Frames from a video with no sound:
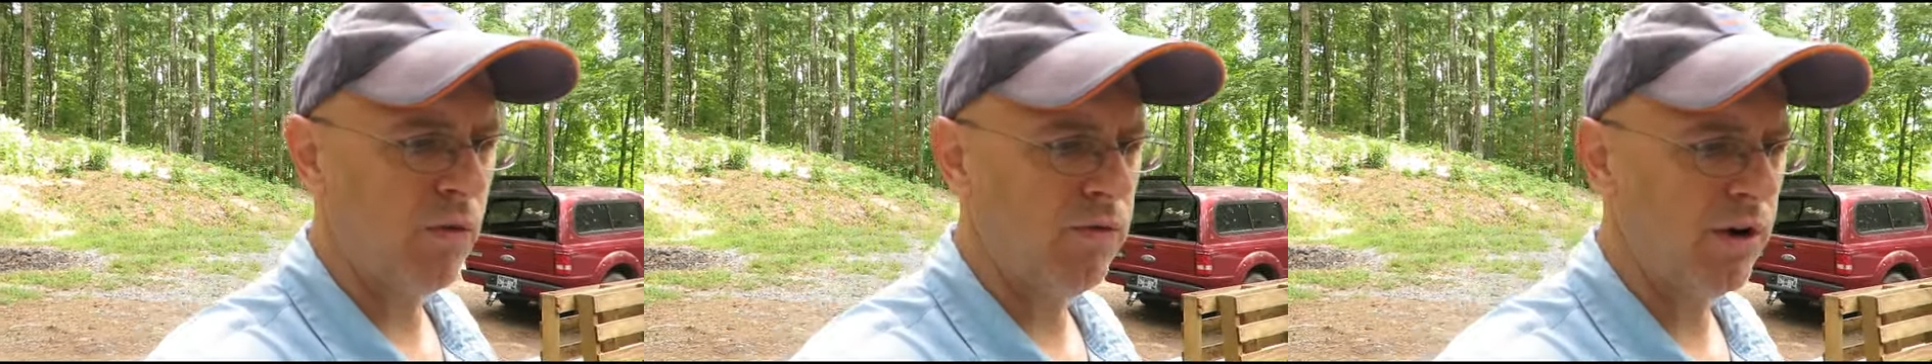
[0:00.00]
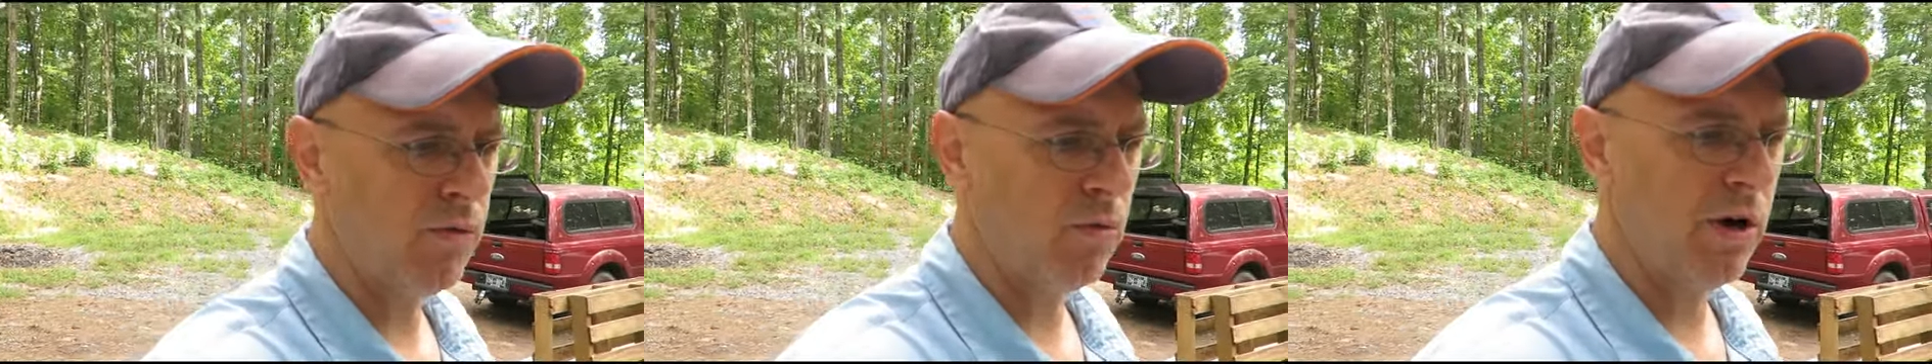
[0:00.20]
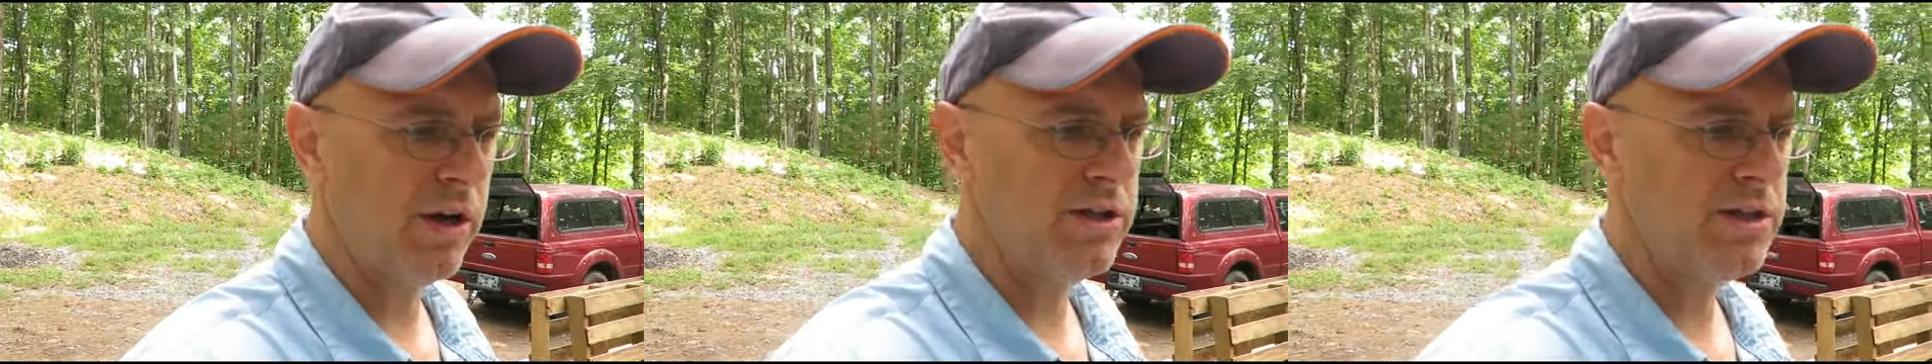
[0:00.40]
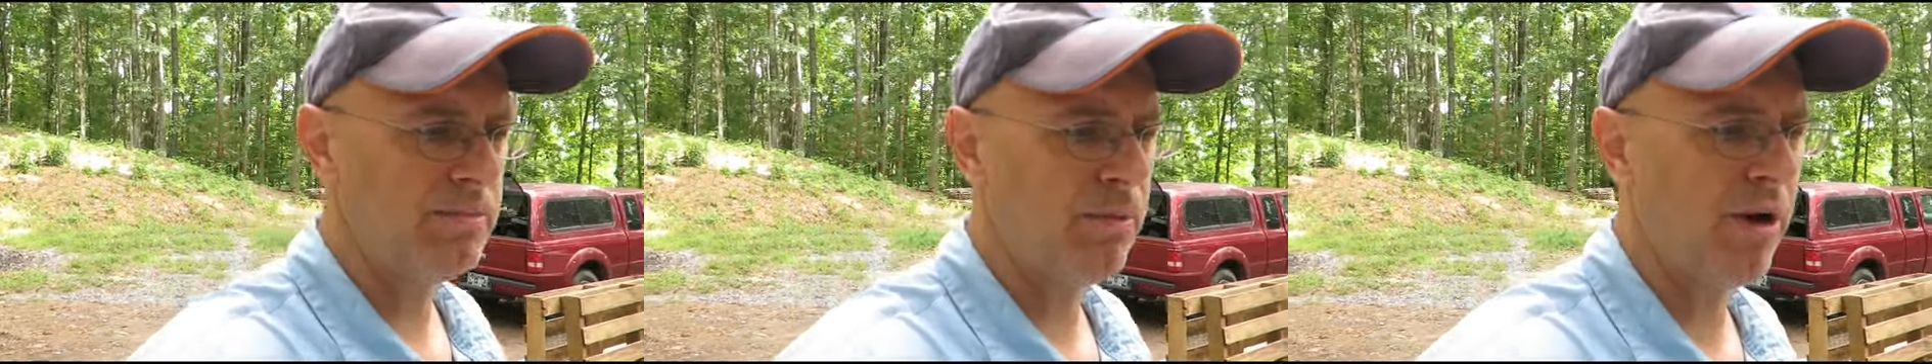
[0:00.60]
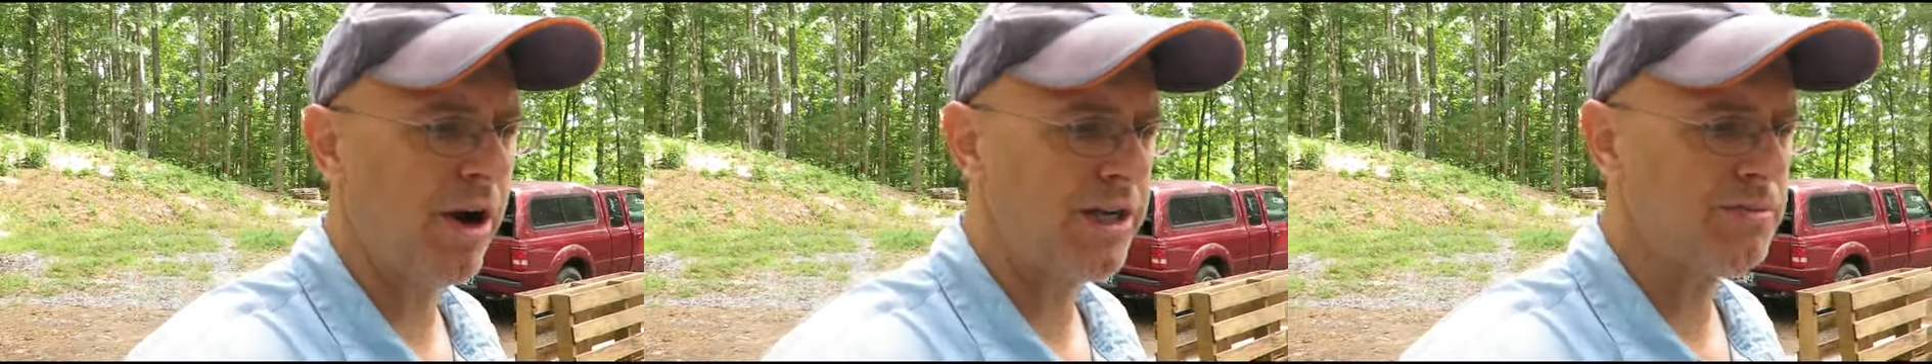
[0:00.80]
over was
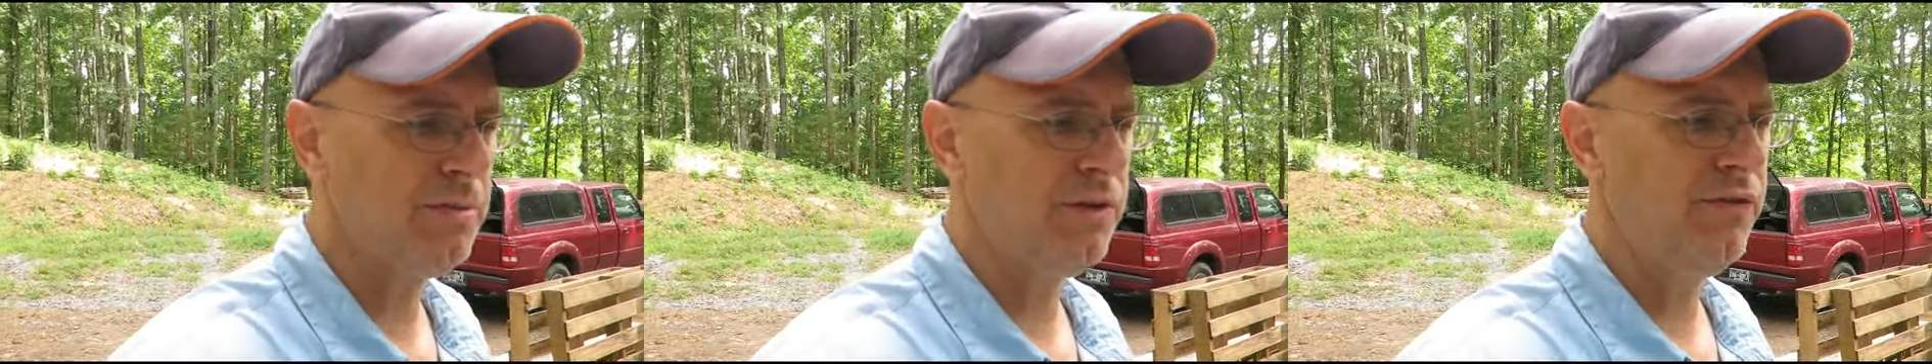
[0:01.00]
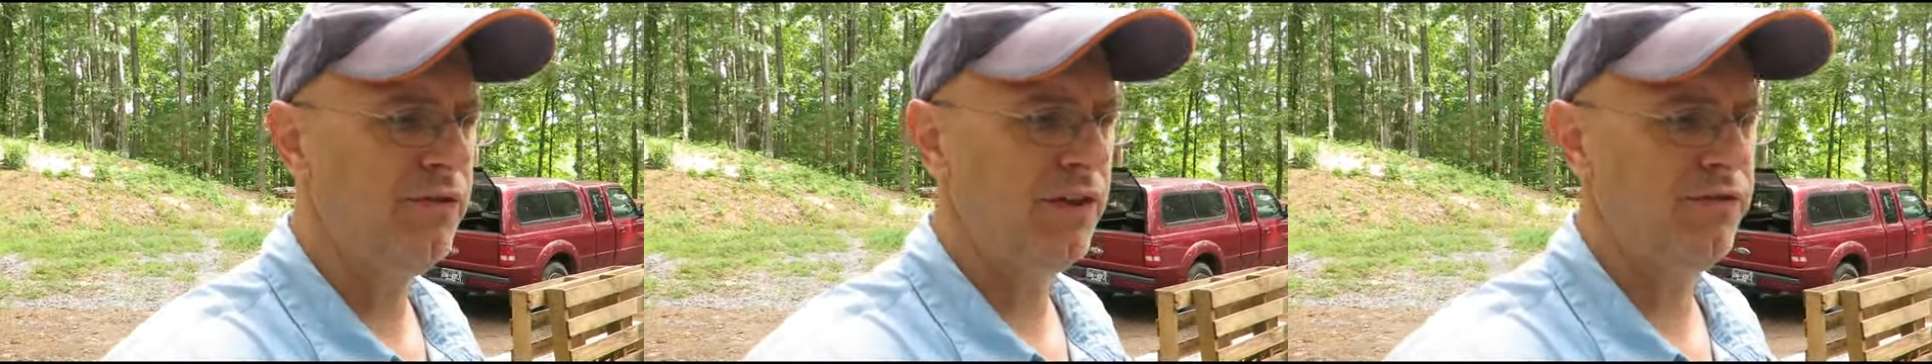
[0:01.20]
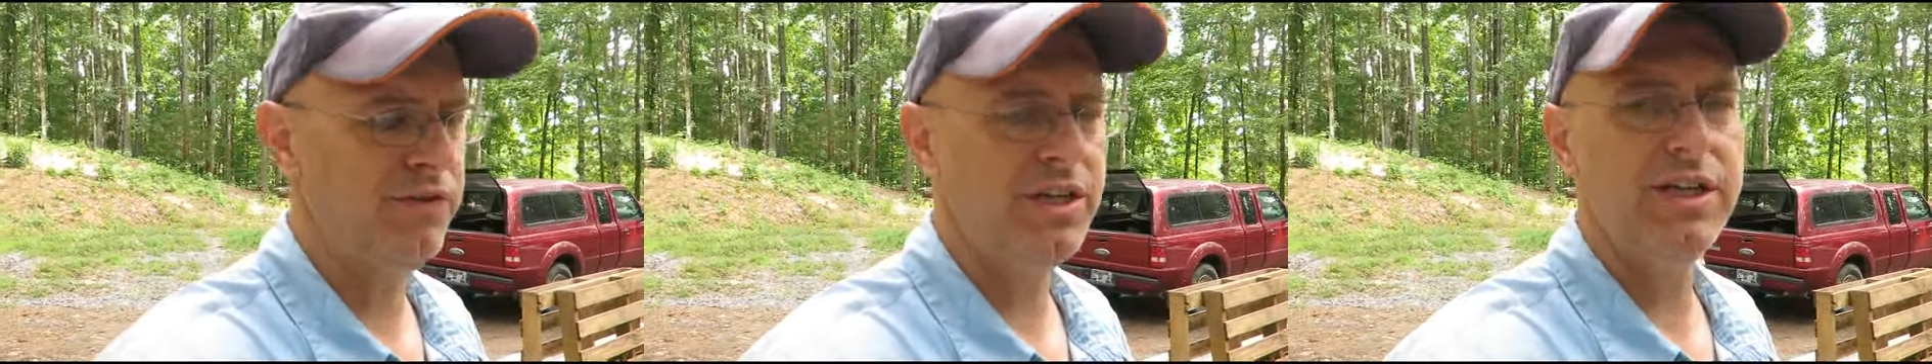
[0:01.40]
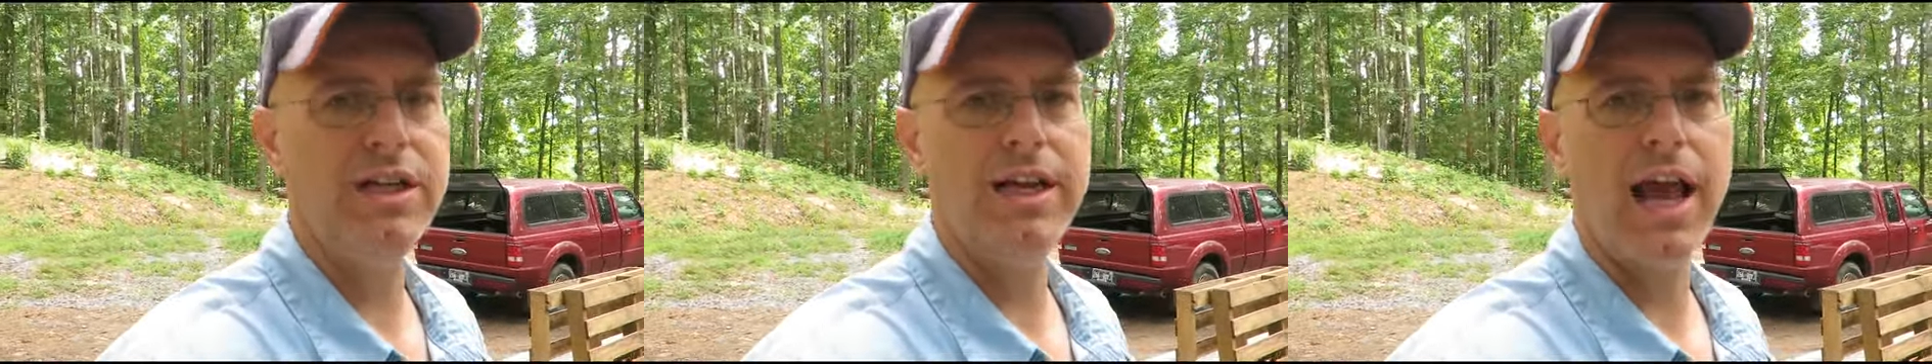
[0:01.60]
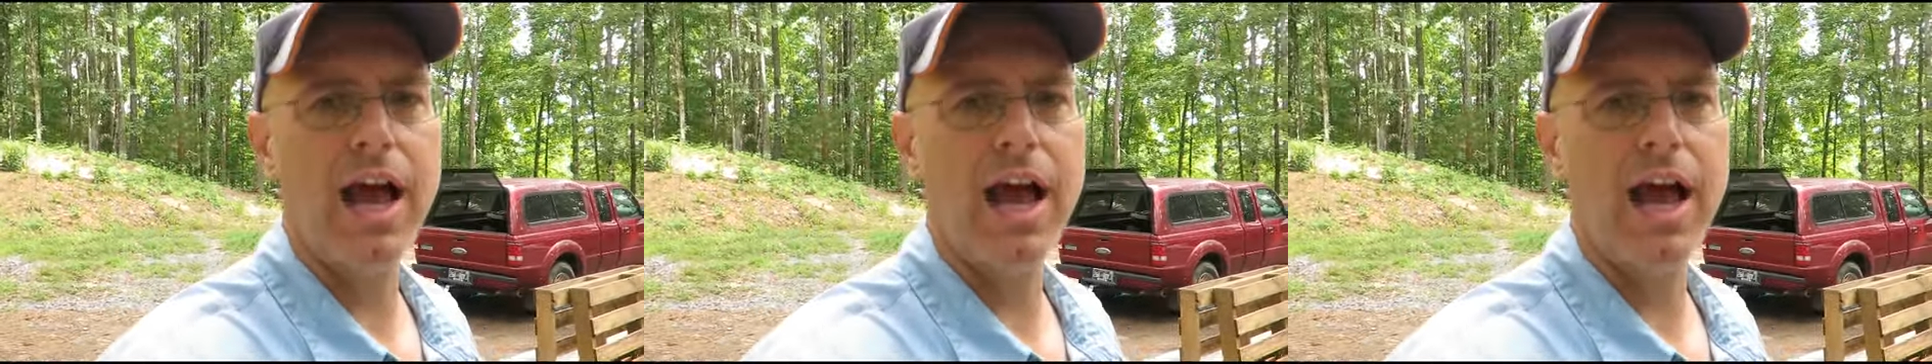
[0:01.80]
approximately 15